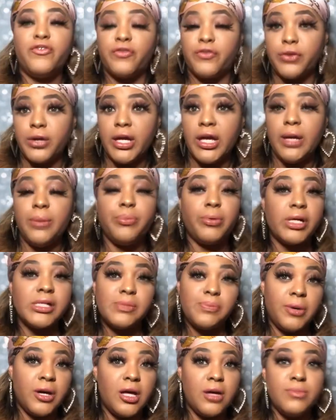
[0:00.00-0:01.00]
free
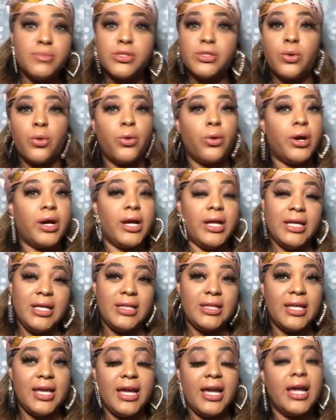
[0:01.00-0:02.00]
breast pumps or
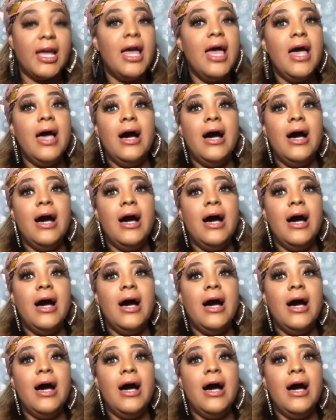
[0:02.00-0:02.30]
anything.